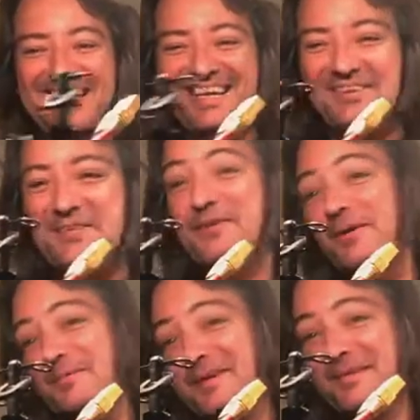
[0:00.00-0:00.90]
Yeah, when
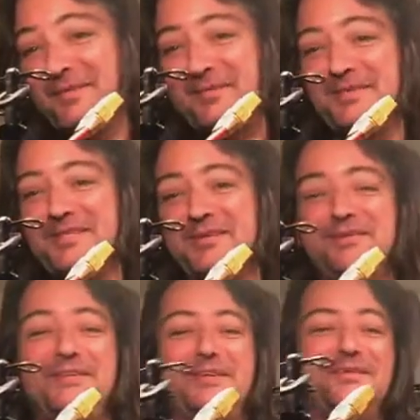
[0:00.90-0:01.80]
you grow up, yeah, maybe you should
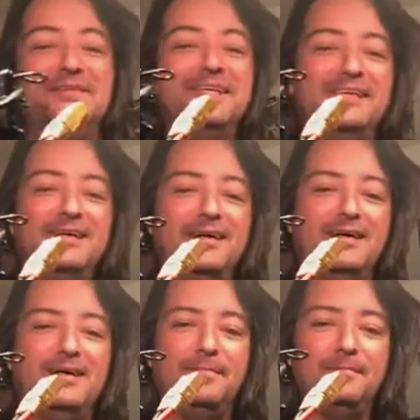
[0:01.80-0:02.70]
get one when you grow
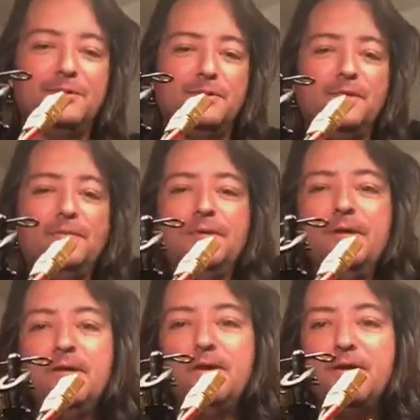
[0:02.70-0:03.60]
up. So
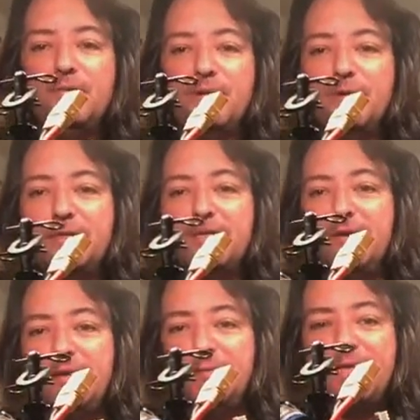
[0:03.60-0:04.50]
when you
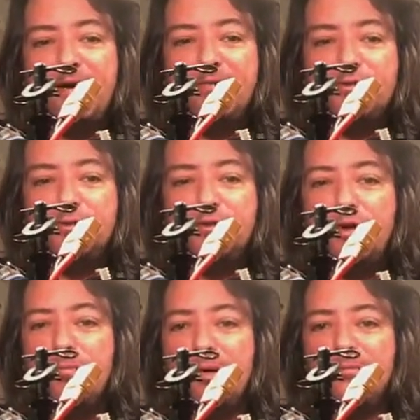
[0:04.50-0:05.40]
articulate up and down, there's
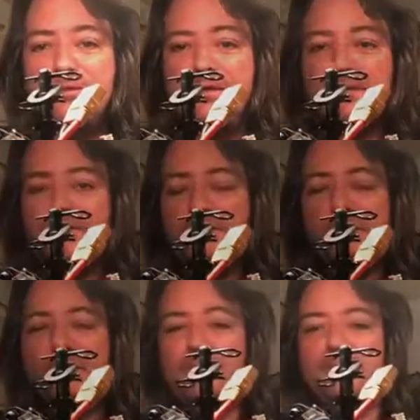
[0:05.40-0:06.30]
no bump steer, there's no